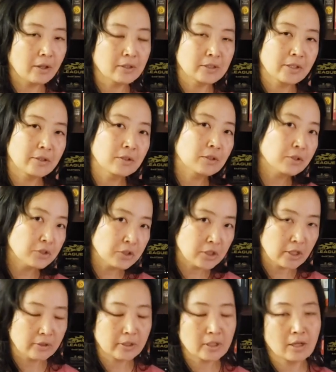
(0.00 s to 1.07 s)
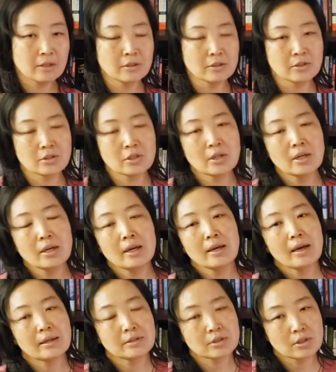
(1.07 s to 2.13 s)
colors and the tertiary colors,
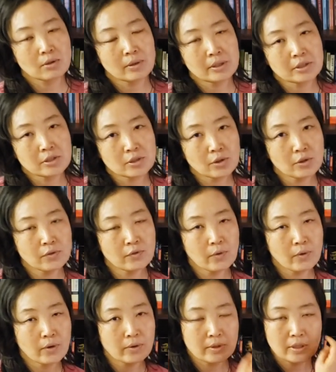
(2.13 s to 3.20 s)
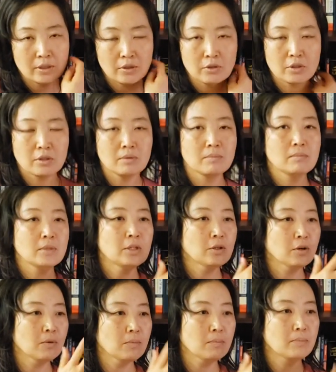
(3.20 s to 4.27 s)
and so on and so forth. And you can, you
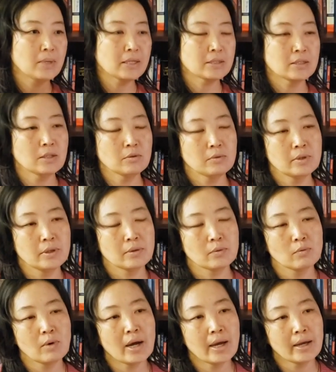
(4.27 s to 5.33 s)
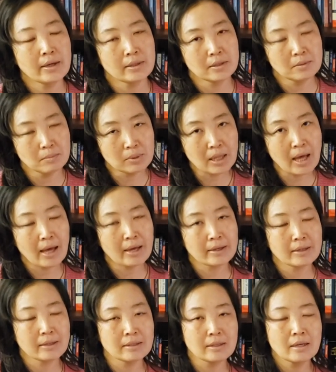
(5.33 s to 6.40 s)
know, mix it with white and black,
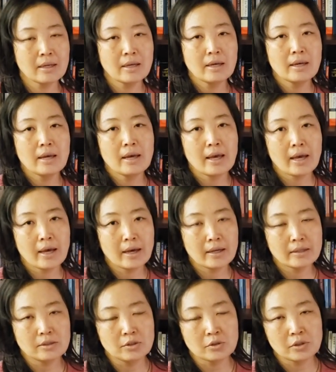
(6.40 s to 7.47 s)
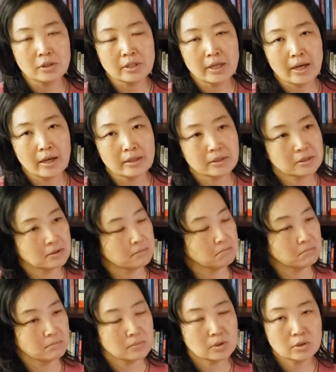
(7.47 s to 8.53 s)
and you can get
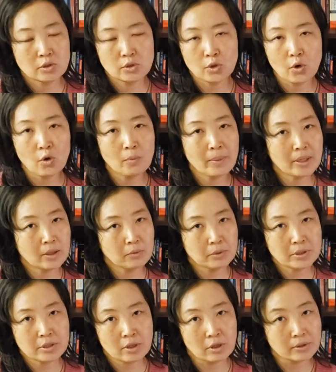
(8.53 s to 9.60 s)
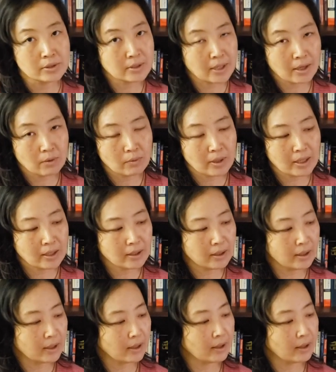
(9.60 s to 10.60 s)
so many results that way.